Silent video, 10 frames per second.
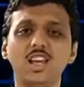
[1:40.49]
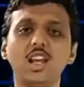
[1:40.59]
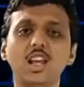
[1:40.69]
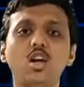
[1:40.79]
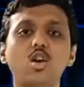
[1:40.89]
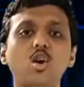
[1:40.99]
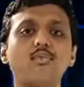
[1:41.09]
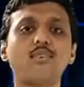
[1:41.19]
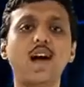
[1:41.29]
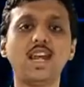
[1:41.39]
A of
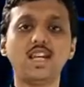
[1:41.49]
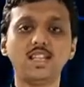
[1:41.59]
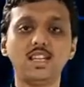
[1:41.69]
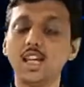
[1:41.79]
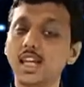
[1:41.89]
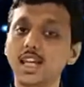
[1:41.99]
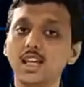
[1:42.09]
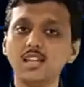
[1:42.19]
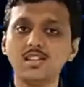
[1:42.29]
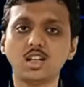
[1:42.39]
ij
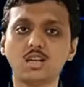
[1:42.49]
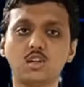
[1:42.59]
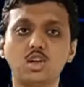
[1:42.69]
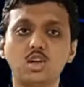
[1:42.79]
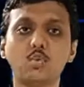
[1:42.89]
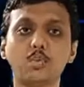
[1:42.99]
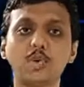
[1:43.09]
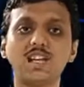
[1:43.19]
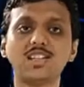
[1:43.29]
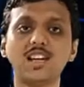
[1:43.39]
is equal to
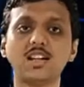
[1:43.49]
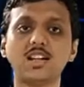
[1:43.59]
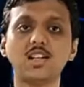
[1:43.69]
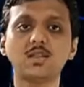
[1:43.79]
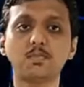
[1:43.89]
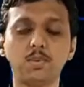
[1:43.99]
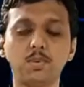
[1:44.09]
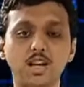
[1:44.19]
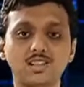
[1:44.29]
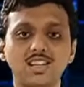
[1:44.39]
base address
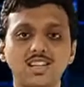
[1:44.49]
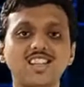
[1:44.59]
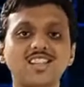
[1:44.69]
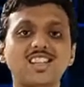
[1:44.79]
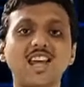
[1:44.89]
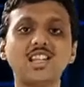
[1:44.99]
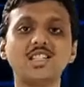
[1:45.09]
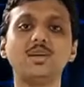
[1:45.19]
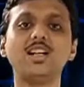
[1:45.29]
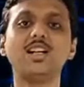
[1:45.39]
plus size
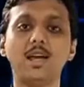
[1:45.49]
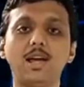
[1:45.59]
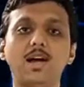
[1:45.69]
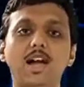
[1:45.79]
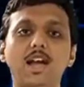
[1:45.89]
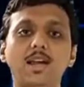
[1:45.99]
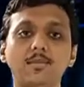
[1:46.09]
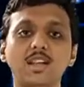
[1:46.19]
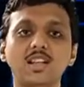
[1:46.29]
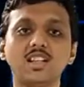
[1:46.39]
multiplied by
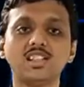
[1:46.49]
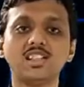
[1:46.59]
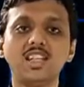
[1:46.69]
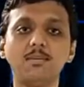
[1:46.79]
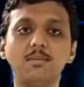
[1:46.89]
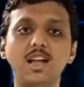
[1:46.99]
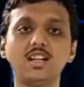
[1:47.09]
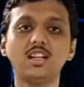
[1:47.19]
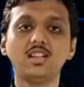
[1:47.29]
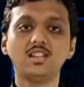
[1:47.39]
C
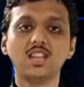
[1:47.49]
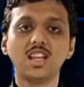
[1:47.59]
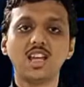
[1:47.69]
minus